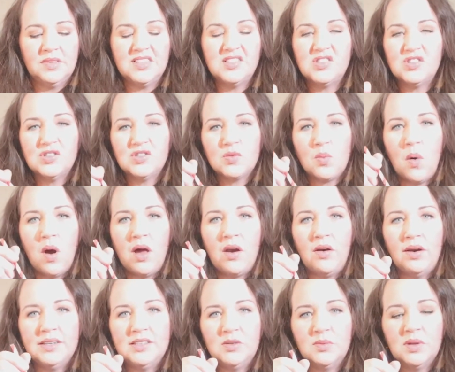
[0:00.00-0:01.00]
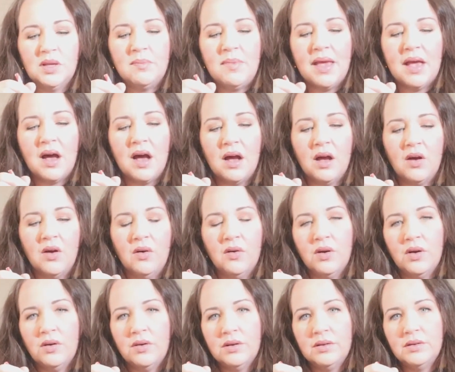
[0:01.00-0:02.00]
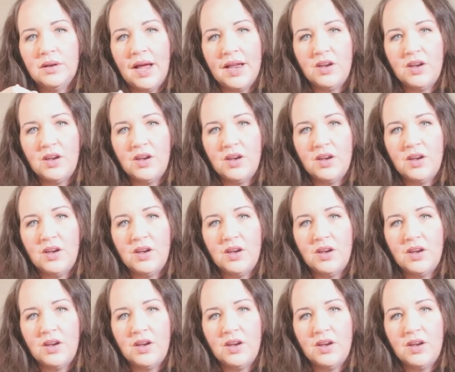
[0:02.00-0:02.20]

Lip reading: This is just water. I didn't really make hot cocoa.